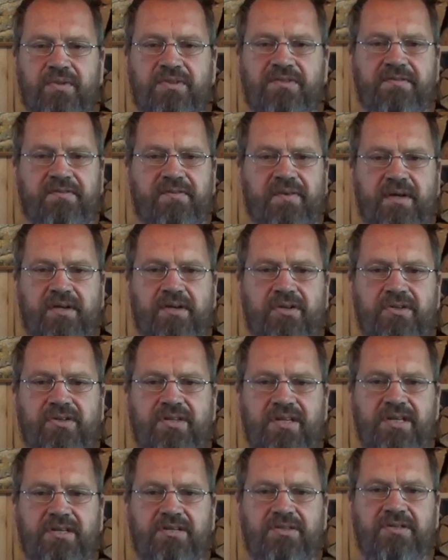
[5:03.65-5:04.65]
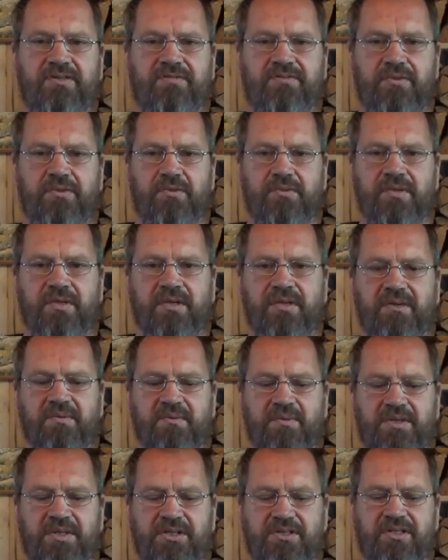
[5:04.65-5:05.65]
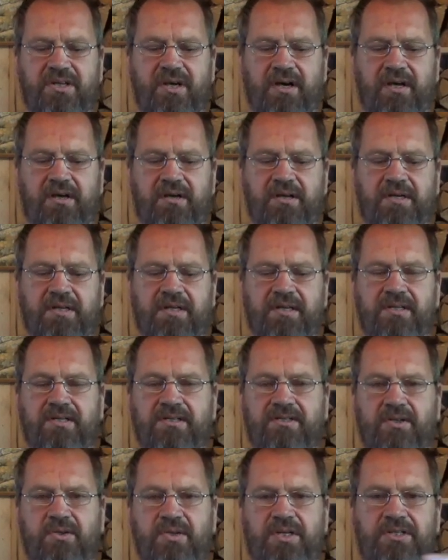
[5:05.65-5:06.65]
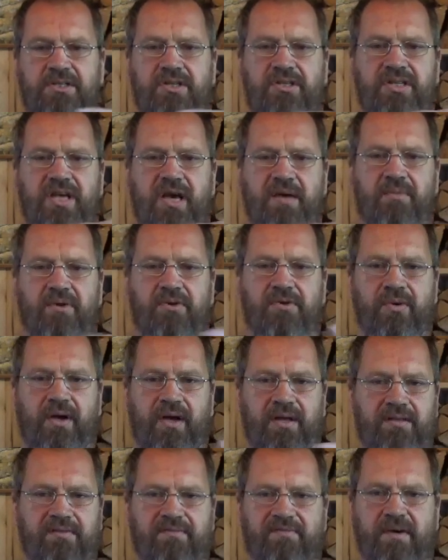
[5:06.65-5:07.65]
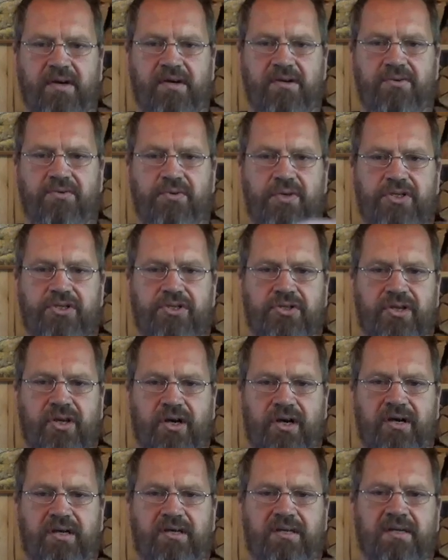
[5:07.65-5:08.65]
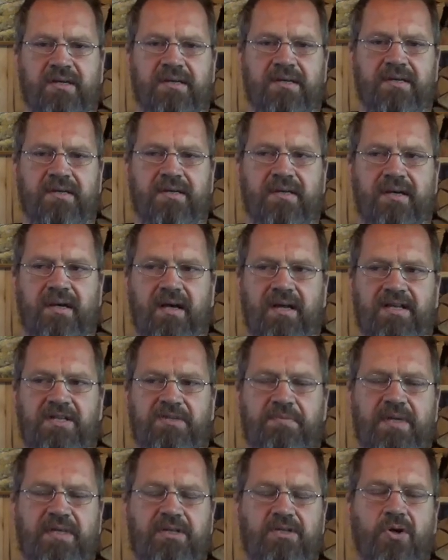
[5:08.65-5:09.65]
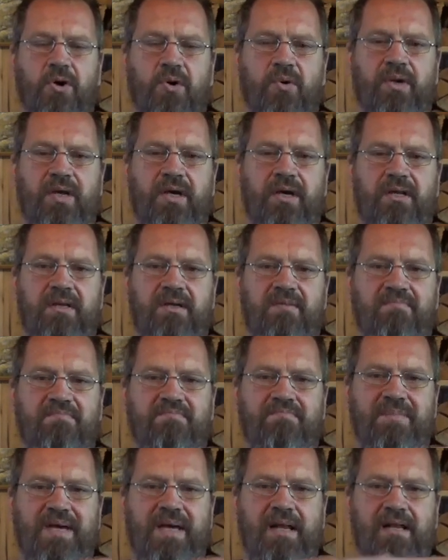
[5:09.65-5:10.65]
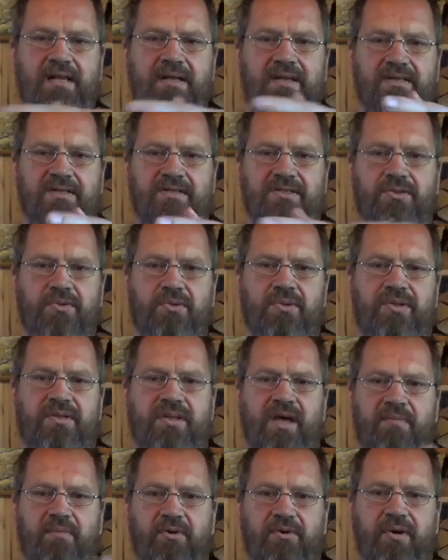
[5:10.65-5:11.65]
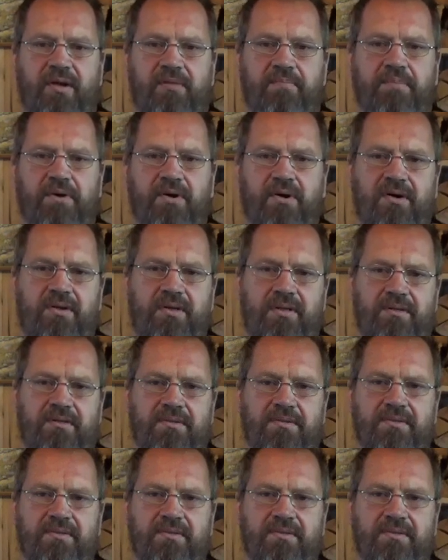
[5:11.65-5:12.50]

It's a very good interview with this guy. So he's a Democrat, very rich guy, and he's been donating millions to the Democrat Party.